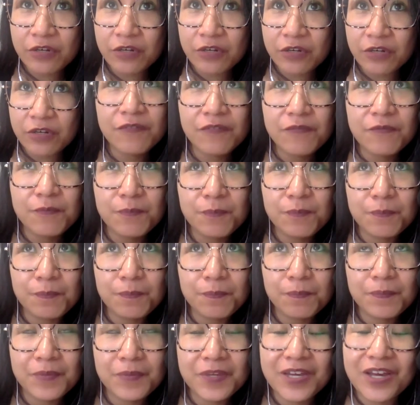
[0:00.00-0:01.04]
I love
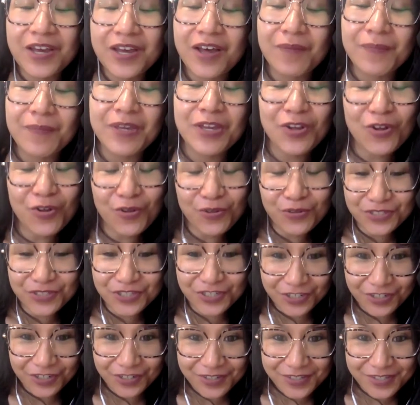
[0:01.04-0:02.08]
becoming
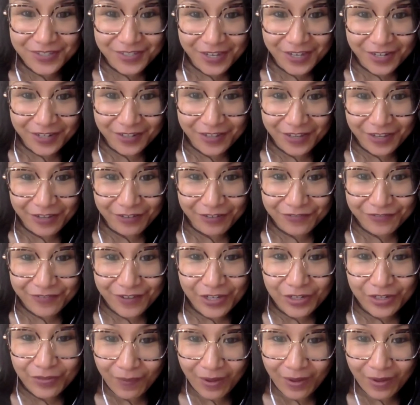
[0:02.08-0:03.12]
older. It's kind of like
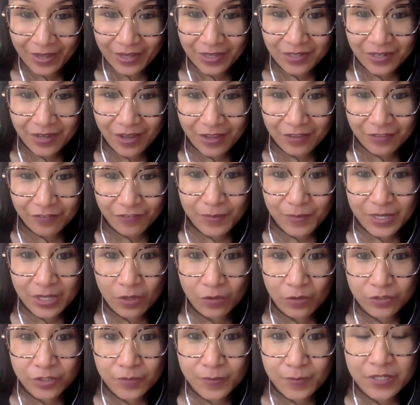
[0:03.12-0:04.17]
fine wine. I love being
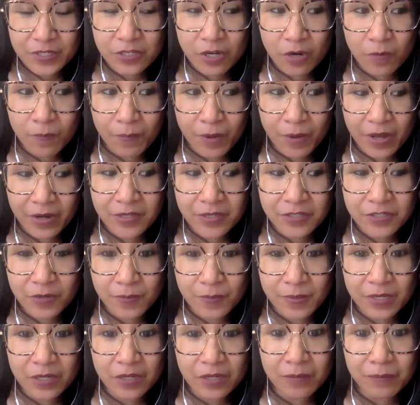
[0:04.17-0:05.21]
older because our bodies are
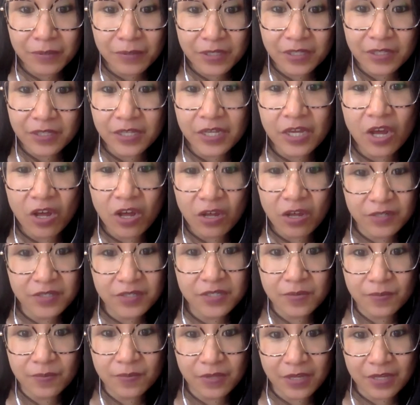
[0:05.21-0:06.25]
being completely
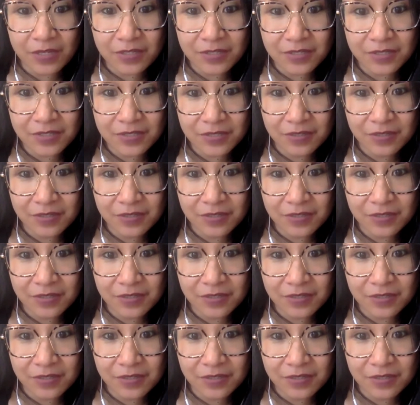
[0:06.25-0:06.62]
honest with us.